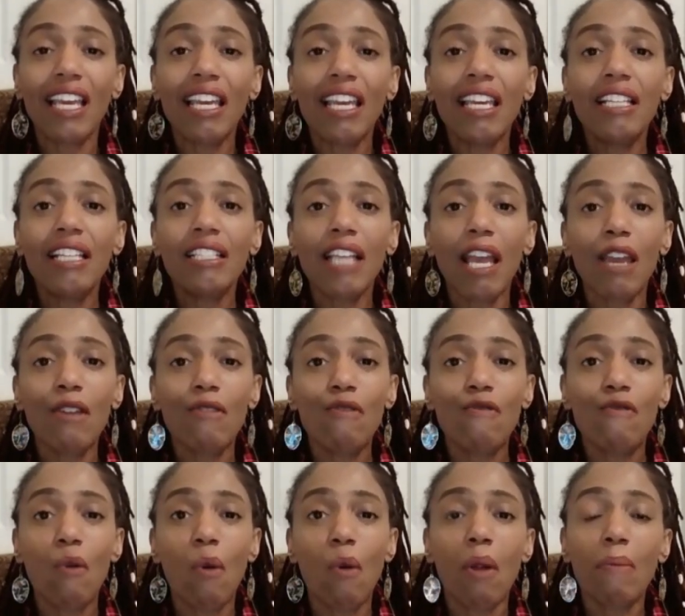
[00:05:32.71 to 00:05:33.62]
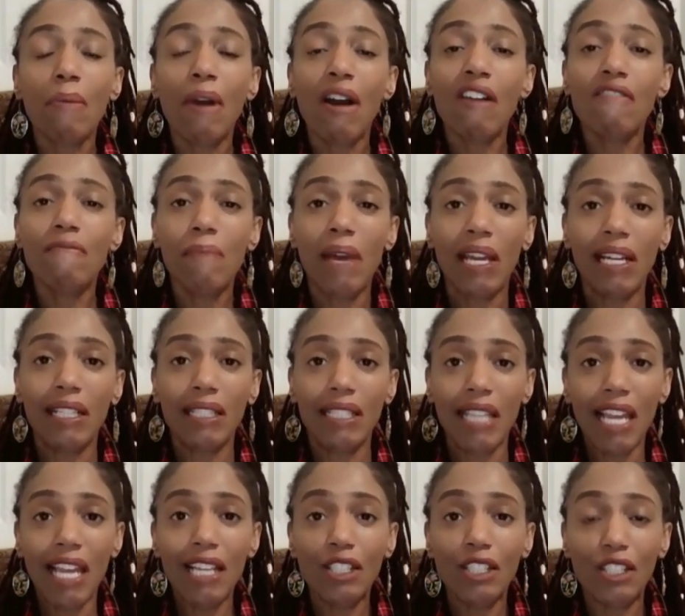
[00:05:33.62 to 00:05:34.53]
is a form of
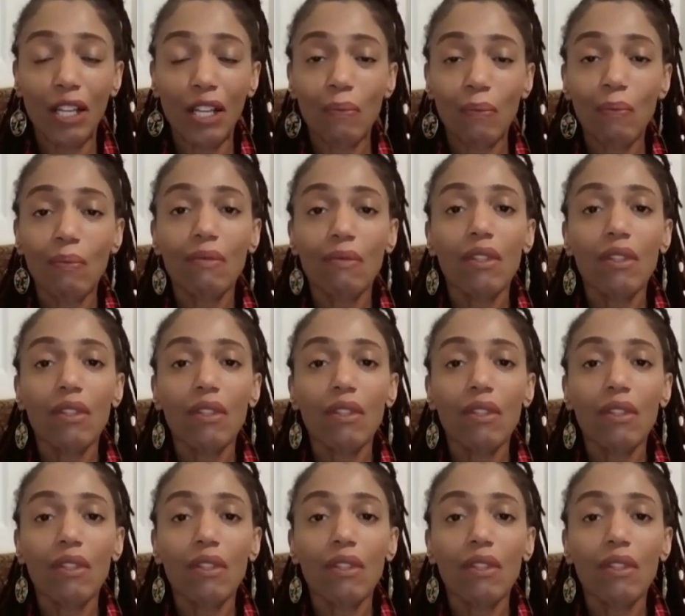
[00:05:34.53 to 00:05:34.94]
meditation.